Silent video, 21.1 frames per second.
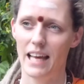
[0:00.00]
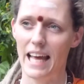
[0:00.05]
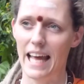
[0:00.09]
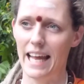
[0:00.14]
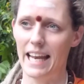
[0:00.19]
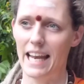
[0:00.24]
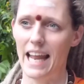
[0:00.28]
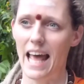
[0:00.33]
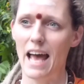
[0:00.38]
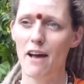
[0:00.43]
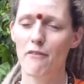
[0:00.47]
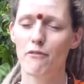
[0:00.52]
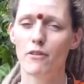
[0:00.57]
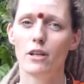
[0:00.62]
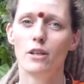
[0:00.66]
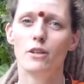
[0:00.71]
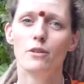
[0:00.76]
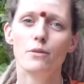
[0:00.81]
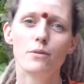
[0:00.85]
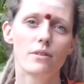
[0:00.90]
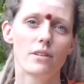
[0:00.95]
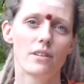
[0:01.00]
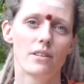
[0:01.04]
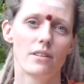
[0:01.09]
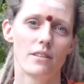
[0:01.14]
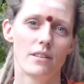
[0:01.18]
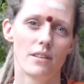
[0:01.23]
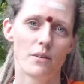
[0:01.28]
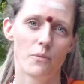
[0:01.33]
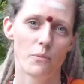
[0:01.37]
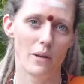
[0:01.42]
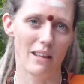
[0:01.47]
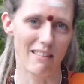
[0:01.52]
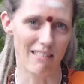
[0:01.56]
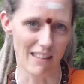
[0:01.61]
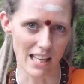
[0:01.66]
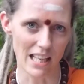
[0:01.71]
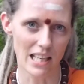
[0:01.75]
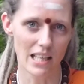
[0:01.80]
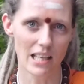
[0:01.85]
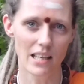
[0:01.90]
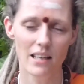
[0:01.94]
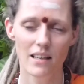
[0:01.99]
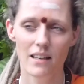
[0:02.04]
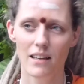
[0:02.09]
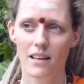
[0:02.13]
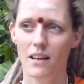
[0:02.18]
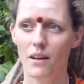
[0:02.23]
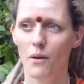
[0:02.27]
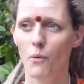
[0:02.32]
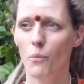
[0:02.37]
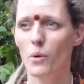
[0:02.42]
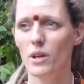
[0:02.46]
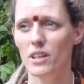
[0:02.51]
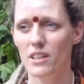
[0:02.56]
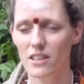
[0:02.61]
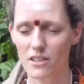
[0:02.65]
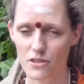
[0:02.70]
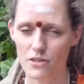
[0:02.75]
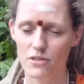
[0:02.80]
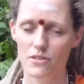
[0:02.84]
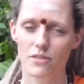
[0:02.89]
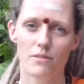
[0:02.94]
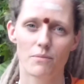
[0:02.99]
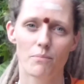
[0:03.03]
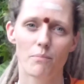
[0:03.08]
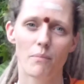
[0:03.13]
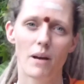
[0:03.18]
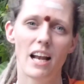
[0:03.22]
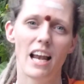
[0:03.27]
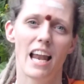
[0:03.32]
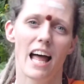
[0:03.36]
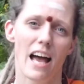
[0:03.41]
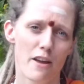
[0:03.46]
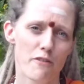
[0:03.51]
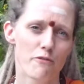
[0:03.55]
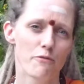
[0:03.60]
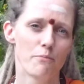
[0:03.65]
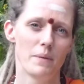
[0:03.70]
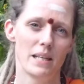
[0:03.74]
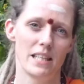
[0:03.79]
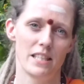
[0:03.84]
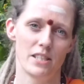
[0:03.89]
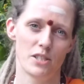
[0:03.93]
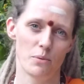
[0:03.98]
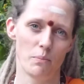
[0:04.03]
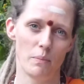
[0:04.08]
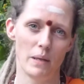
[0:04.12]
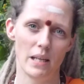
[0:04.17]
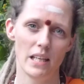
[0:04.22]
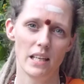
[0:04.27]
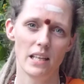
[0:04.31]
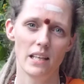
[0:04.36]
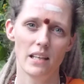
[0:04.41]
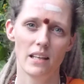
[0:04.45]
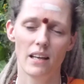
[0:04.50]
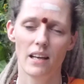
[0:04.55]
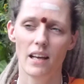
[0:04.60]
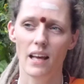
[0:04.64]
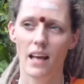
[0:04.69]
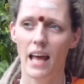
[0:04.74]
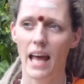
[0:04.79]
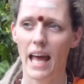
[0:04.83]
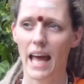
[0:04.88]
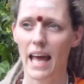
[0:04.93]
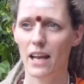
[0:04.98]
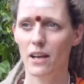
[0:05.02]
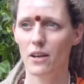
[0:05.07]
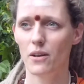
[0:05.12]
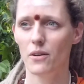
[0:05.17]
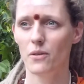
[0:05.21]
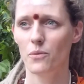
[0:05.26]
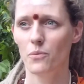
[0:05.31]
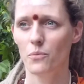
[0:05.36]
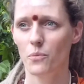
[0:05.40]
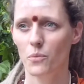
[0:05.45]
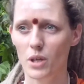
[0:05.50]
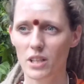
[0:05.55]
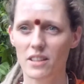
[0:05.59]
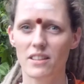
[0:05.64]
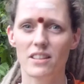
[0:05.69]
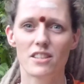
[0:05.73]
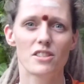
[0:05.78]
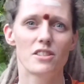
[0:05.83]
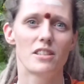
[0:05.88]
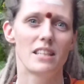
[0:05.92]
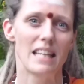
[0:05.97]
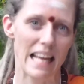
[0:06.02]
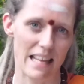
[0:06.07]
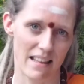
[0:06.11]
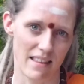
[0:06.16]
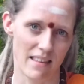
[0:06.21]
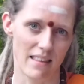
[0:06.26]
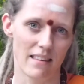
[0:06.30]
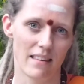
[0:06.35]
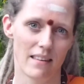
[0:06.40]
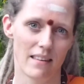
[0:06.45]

and have a look within, what does my life mean to me, and what does death